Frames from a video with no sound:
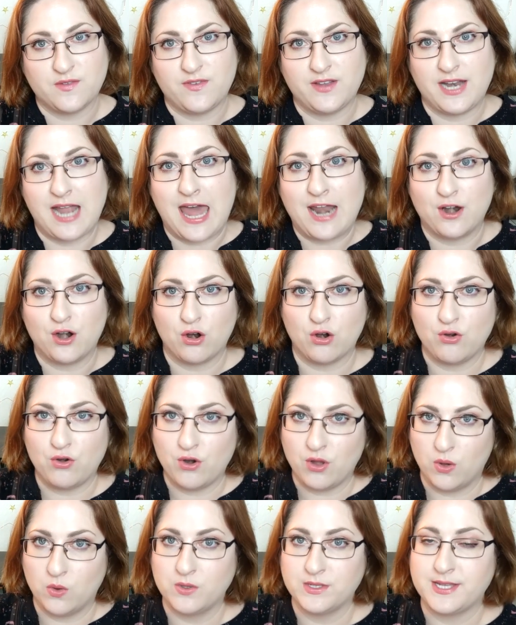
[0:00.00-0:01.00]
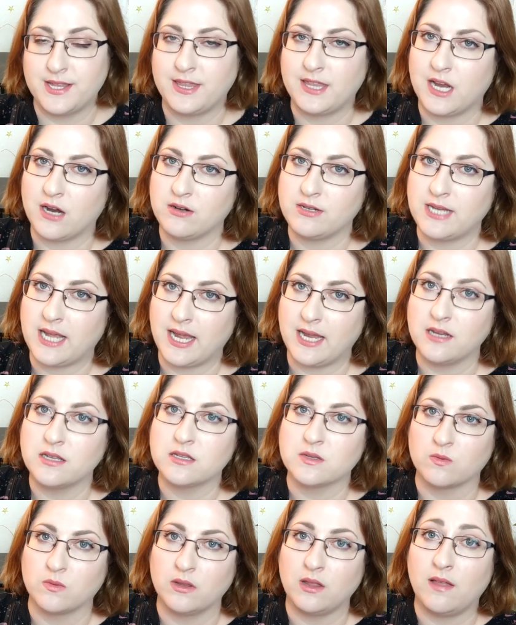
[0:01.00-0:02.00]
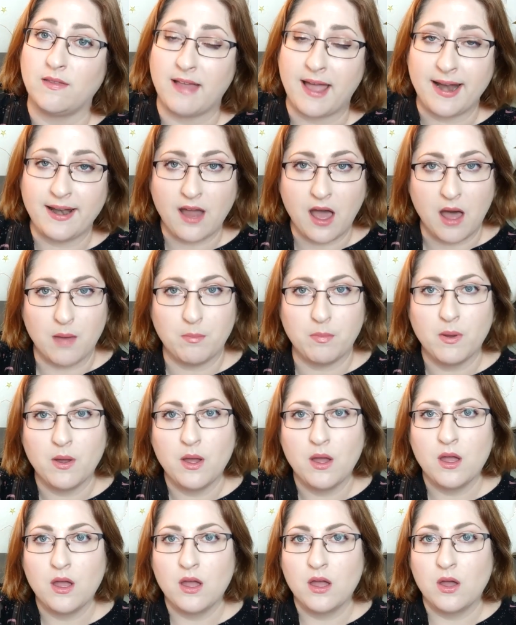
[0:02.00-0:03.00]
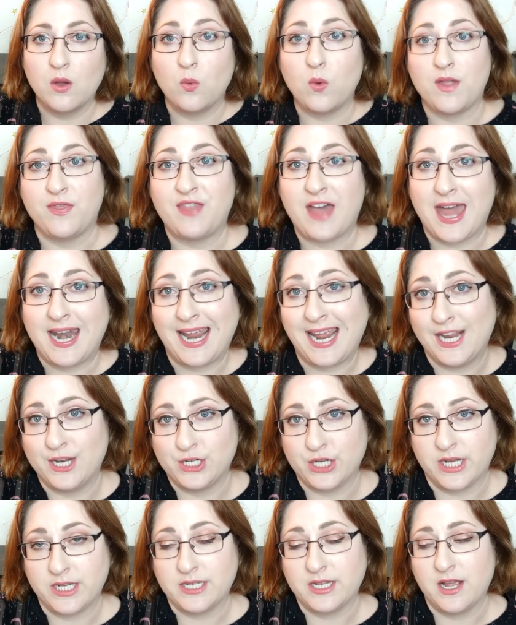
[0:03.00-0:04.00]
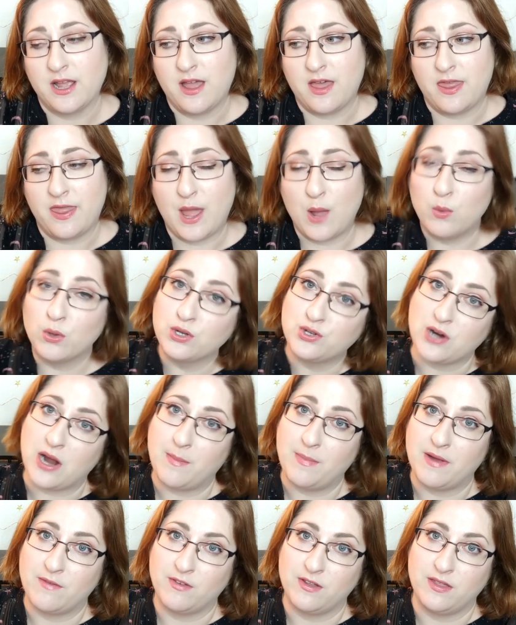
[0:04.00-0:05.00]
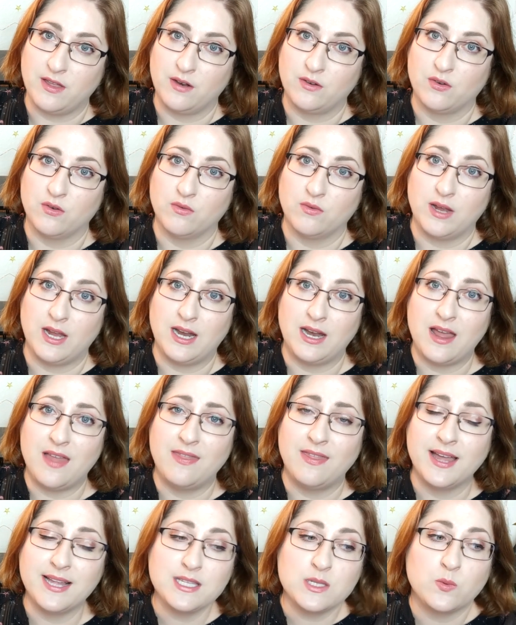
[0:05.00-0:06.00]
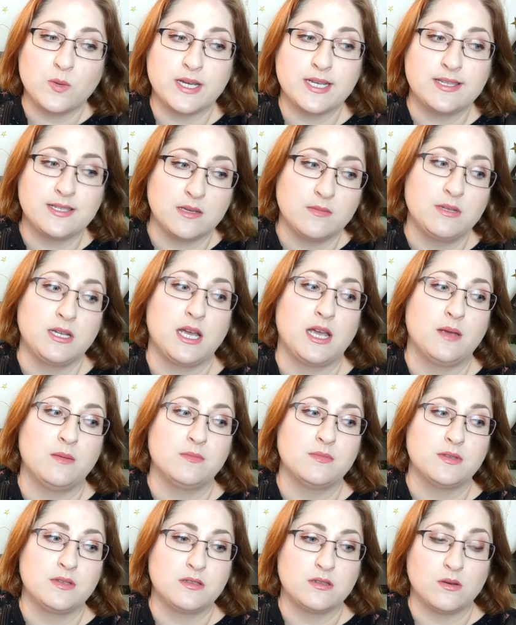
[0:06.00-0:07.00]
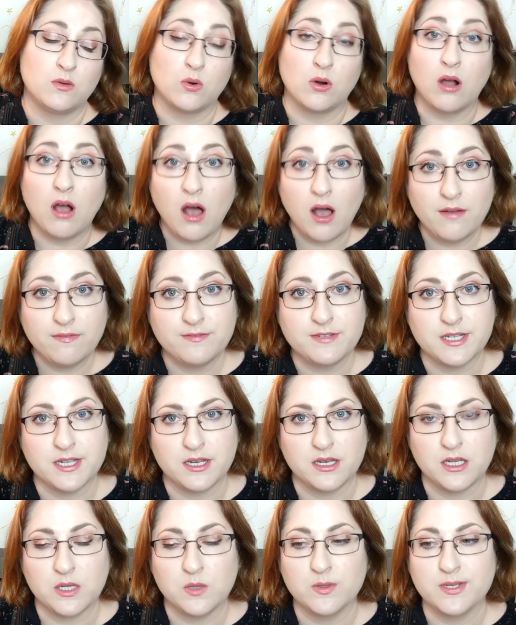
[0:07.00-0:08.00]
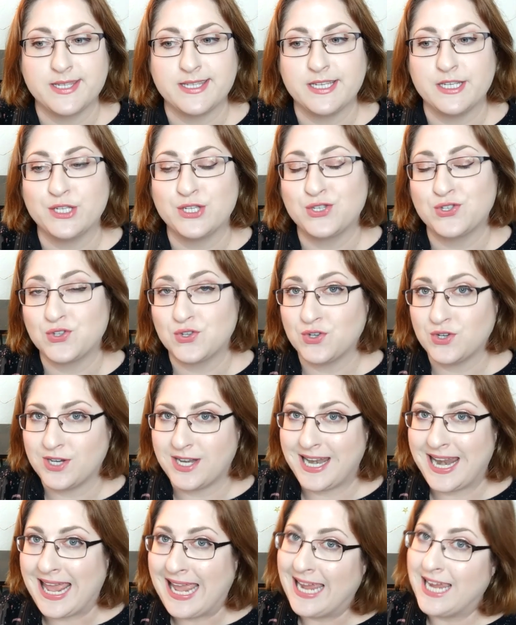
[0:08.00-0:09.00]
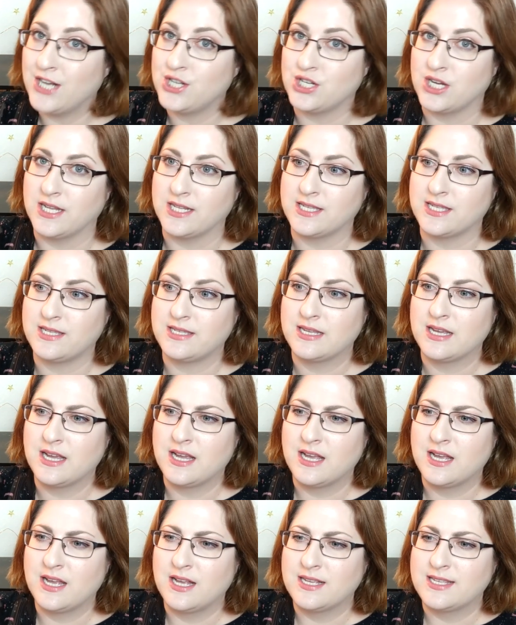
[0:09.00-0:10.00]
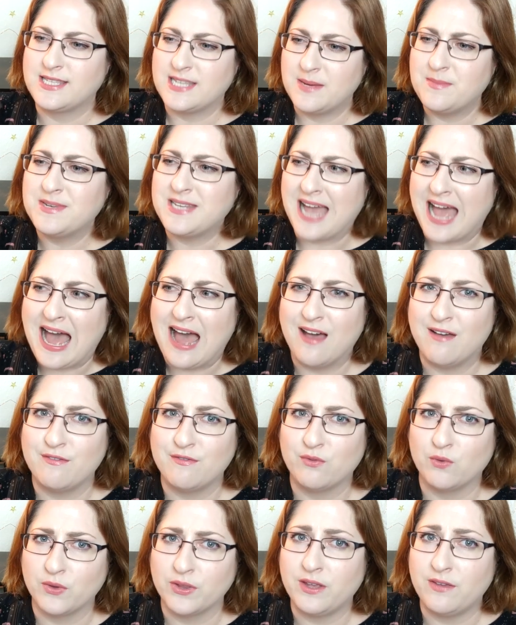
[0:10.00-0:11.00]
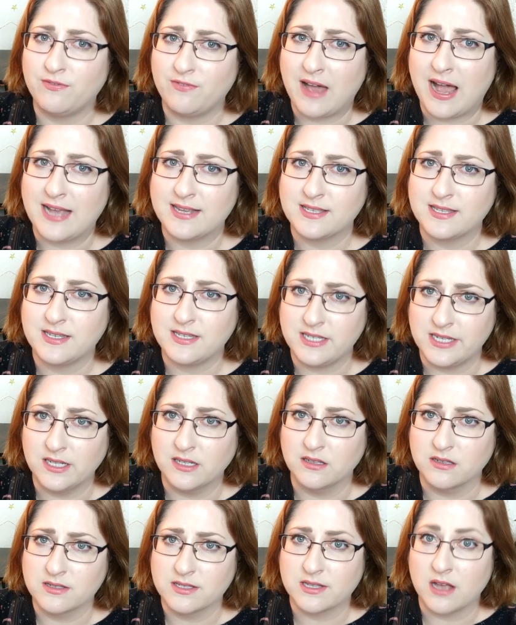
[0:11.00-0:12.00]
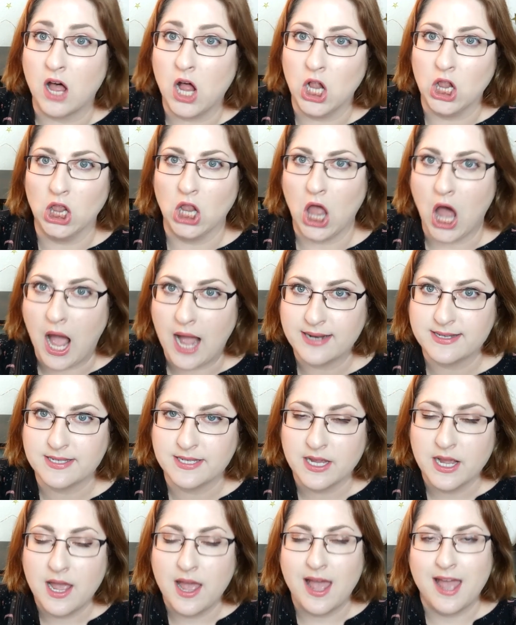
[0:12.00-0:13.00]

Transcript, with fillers: If an editor knows that their tastes really line up with that agent, they will drop everything to read. And that's why sometimes, or often, you will see certain agents seem to have really fast deals a lot.